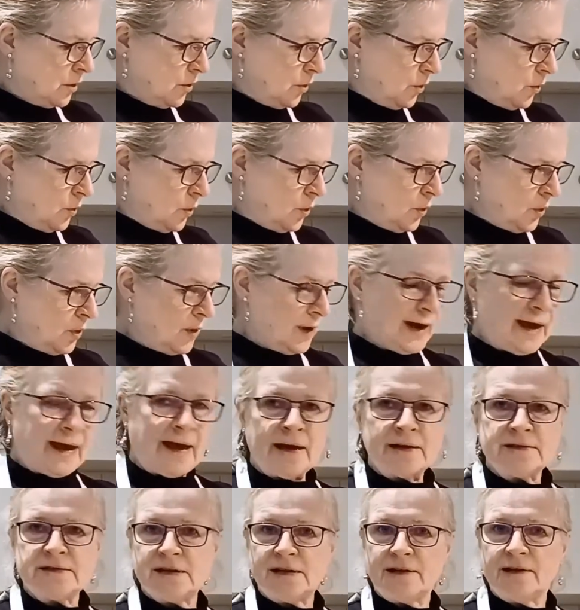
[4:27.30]
Or
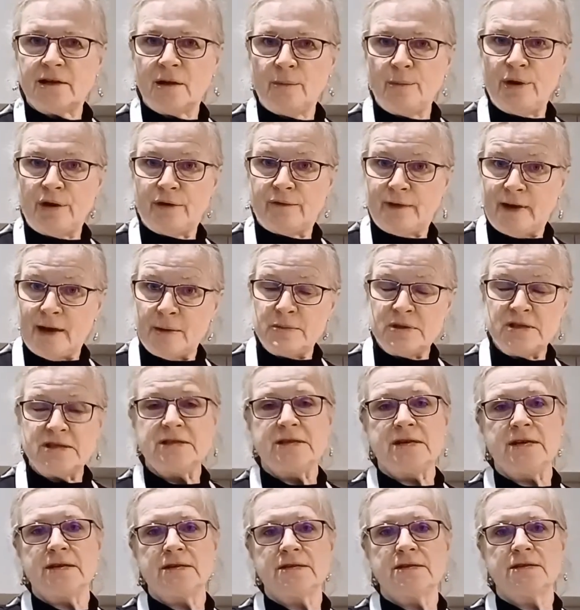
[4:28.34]
add a little bit of lemon
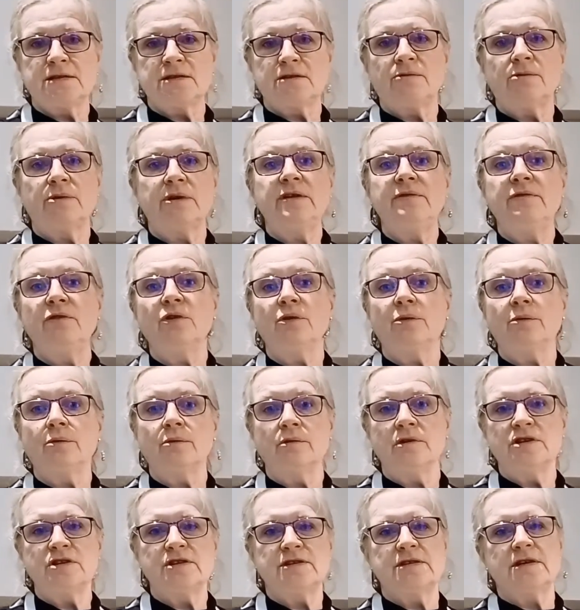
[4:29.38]
zest, or even
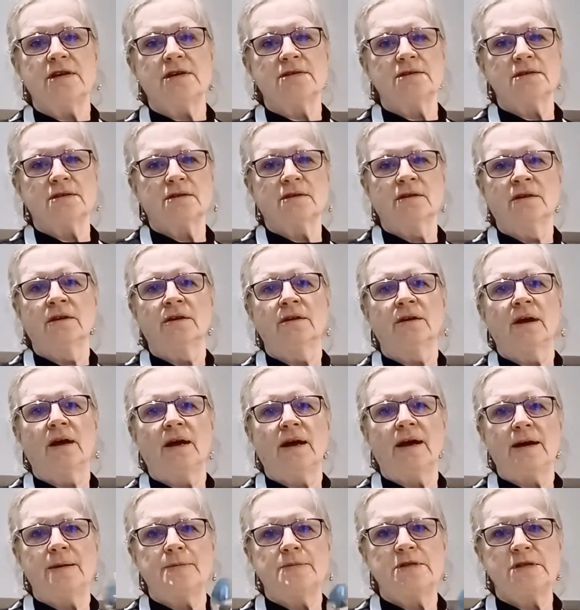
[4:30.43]
orange zest.
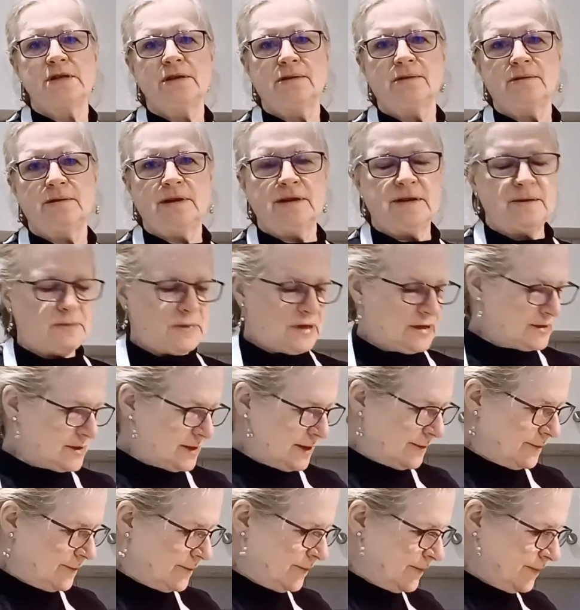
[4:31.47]
Absolutely
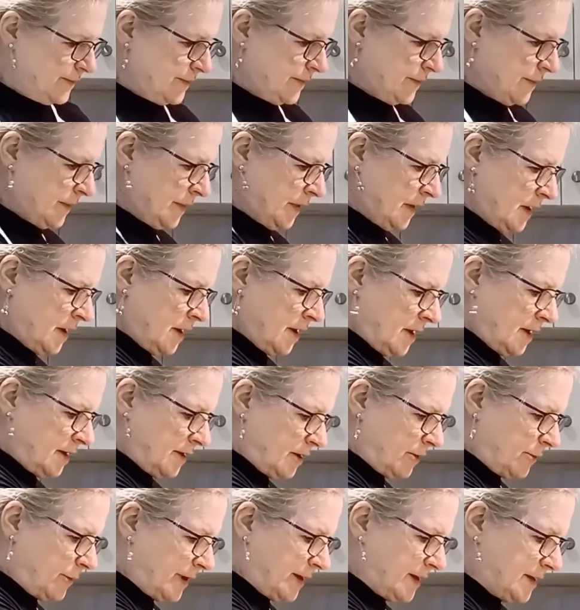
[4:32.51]
amazing.
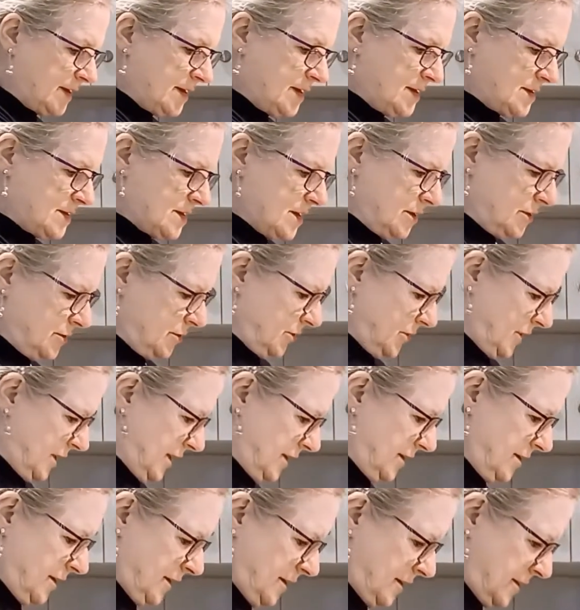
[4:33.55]
Now, while these are
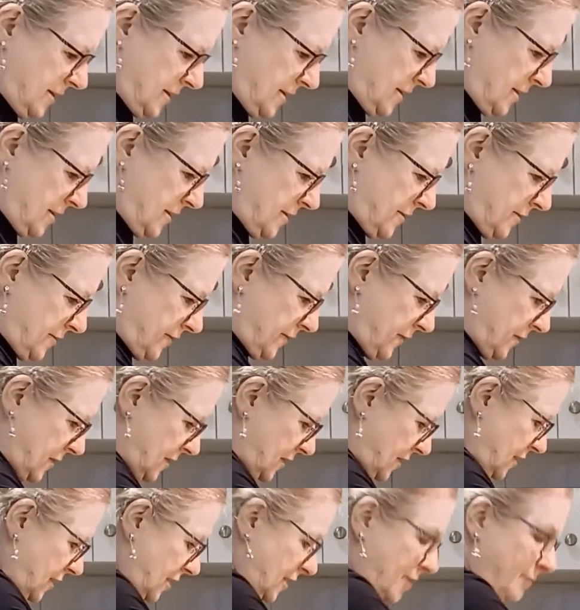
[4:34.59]
cooking,
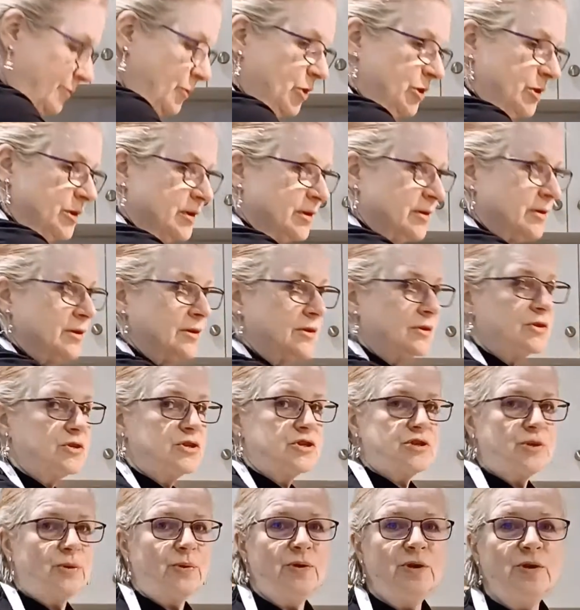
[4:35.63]
I'm going to
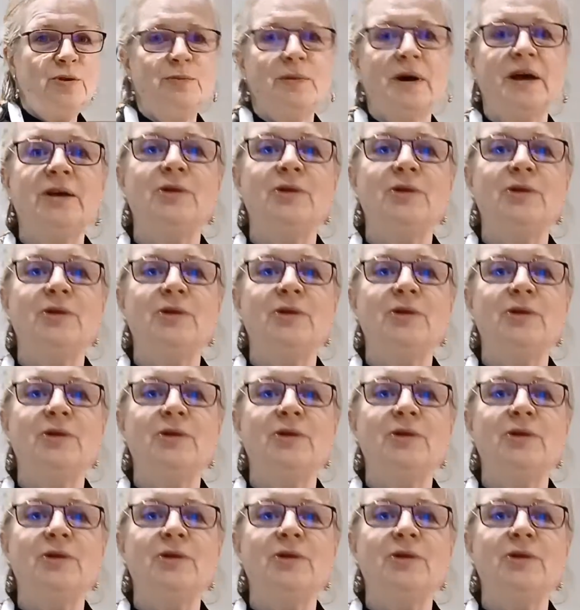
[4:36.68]
show you my